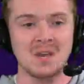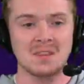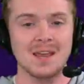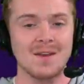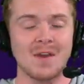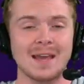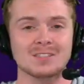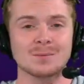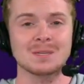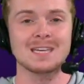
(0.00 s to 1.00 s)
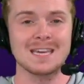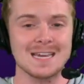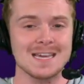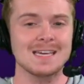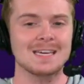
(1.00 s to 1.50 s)
they have had some
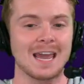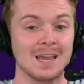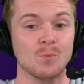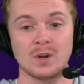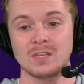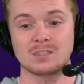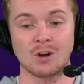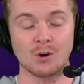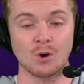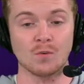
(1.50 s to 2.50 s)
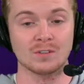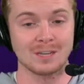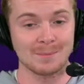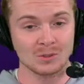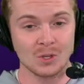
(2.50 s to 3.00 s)
key game-winning turnovers. I
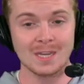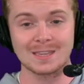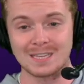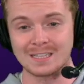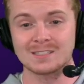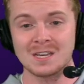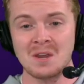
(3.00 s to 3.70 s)
mean, look at this.